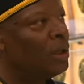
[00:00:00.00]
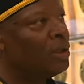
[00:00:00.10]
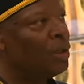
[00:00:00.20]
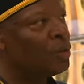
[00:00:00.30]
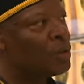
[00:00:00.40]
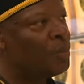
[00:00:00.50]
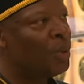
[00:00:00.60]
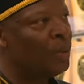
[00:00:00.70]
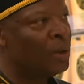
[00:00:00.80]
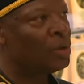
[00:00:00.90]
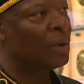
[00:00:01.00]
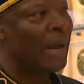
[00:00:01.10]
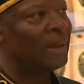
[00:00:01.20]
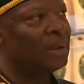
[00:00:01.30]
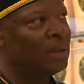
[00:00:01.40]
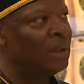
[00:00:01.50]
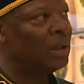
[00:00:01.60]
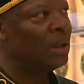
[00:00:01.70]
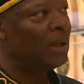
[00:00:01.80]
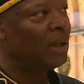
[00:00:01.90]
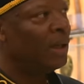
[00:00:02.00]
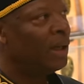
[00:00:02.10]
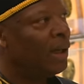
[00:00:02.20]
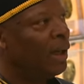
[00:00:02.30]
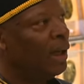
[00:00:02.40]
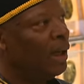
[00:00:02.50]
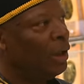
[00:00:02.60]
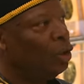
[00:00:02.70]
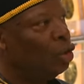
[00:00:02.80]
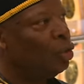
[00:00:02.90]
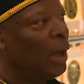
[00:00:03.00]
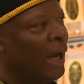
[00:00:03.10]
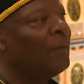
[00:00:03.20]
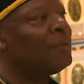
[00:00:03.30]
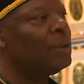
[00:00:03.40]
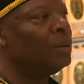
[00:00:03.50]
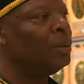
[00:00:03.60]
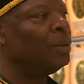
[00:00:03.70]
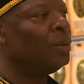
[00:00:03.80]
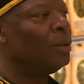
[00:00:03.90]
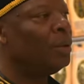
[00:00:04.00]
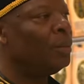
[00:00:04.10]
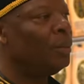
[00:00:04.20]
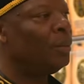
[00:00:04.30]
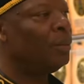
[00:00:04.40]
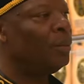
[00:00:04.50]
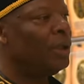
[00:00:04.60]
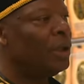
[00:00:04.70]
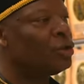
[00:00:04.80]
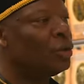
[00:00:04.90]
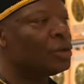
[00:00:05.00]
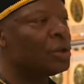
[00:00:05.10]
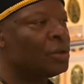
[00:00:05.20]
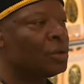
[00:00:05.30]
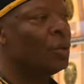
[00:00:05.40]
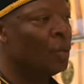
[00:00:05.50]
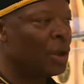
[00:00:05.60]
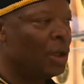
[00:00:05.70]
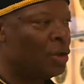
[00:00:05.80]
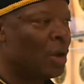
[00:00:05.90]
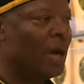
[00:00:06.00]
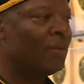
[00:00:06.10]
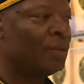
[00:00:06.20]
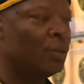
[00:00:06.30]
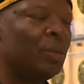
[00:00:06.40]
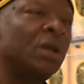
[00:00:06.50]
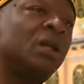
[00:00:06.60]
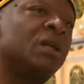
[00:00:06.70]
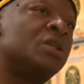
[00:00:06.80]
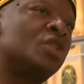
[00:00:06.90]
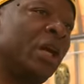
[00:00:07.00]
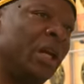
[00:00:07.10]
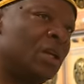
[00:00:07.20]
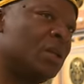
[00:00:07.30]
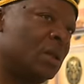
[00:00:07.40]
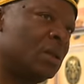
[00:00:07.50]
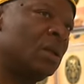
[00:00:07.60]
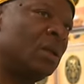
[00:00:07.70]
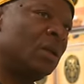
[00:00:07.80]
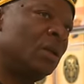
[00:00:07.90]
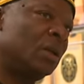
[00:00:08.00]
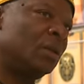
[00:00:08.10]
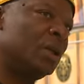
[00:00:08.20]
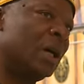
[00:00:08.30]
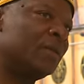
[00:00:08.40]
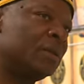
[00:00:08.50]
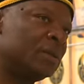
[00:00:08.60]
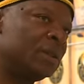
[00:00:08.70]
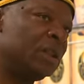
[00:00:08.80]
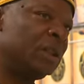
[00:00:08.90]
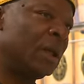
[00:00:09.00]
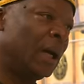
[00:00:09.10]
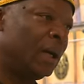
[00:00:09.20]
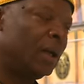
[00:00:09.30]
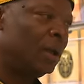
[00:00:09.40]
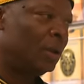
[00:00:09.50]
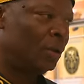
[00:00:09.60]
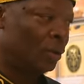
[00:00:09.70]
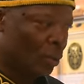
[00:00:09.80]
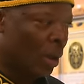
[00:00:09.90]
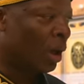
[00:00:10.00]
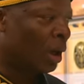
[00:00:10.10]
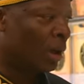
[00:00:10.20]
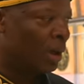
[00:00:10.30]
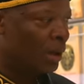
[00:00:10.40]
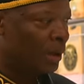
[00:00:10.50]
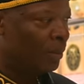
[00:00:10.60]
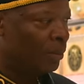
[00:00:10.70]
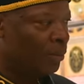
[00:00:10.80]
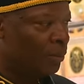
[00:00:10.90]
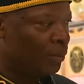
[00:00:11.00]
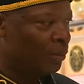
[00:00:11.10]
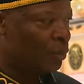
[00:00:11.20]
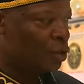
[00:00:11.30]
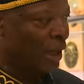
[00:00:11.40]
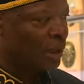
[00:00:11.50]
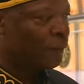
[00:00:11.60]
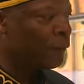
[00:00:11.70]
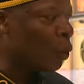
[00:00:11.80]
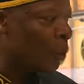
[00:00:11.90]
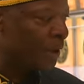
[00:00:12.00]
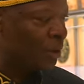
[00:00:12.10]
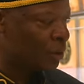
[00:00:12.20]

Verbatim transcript: you know spirituality you have to, it's not just talking, you have to really change and, you know, you have to see that you are transforming